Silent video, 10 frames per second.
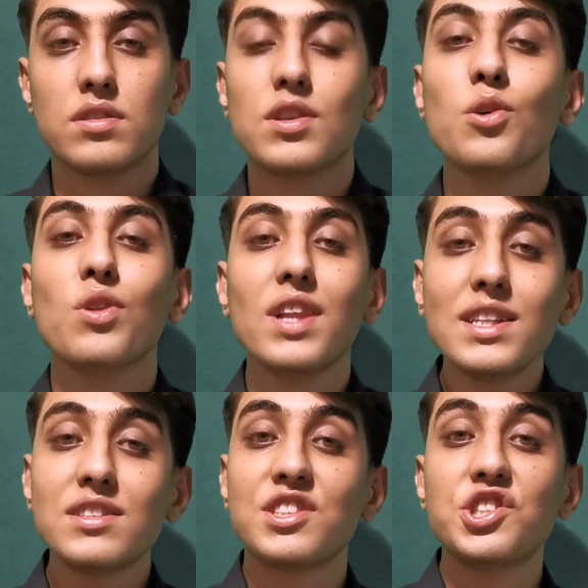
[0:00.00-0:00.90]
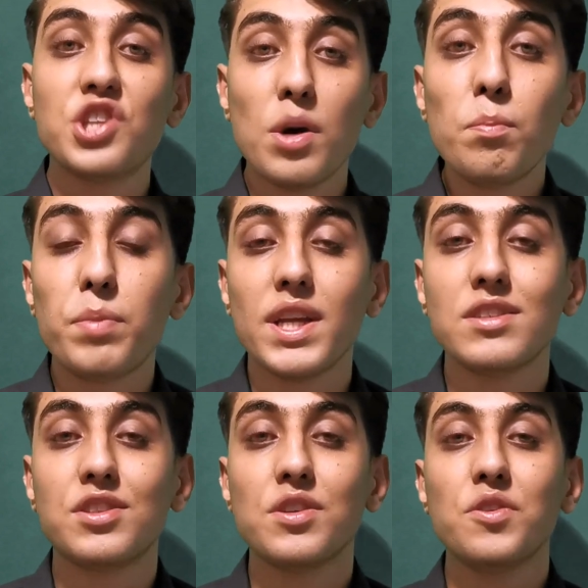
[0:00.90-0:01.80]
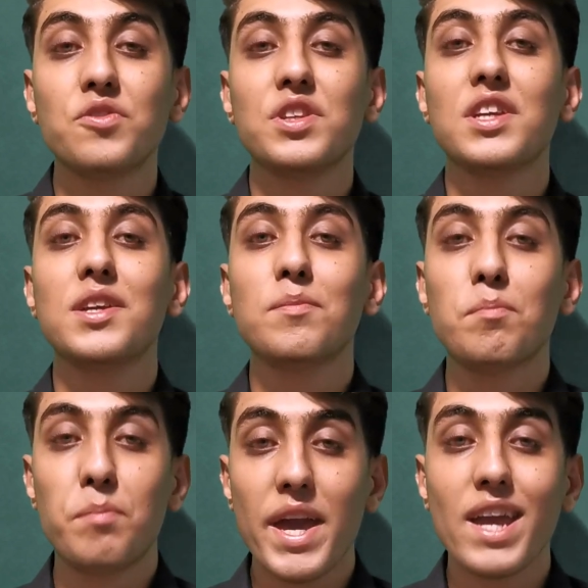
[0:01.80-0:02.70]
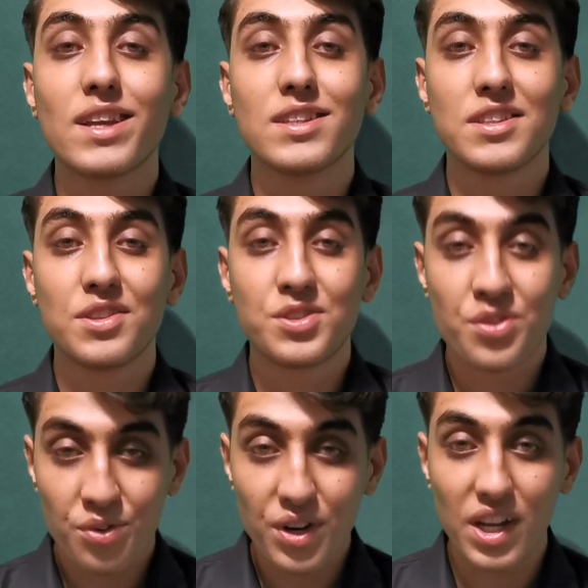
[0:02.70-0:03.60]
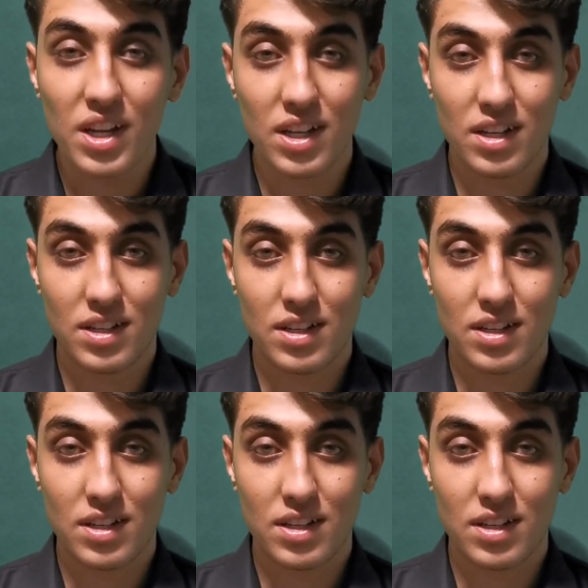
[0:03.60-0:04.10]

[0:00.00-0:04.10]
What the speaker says: So let's jump into the big three.